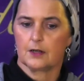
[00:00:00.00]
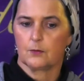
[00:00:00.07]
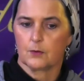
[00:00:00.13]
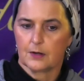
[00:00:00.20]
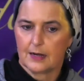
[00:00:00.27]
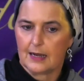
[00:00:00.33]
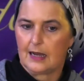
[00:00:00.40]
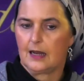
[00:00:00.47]

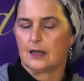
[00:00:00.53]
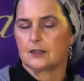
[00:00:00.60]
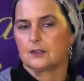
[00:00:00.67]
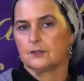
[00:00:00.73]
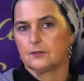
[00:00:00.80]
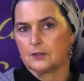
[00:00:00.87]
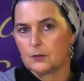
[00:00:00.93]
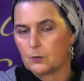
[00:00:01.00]
we're
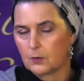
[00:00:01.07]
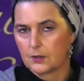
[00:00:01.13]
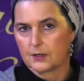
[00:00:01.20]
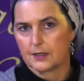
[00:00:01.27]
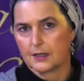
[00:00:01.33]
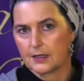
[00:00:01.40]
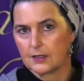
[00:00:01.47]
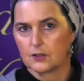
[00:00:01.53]
actively
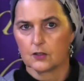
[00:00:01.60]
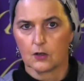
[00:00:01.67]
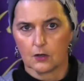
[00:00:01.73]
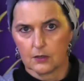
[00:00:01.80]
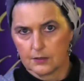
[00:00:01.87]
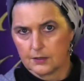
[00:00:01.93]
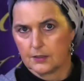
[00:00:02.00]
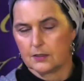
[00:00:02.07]
working in the
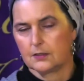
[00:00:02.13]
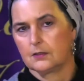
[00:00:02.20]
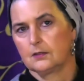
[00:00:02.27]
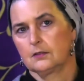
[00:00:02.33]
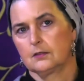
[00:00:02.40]
garden.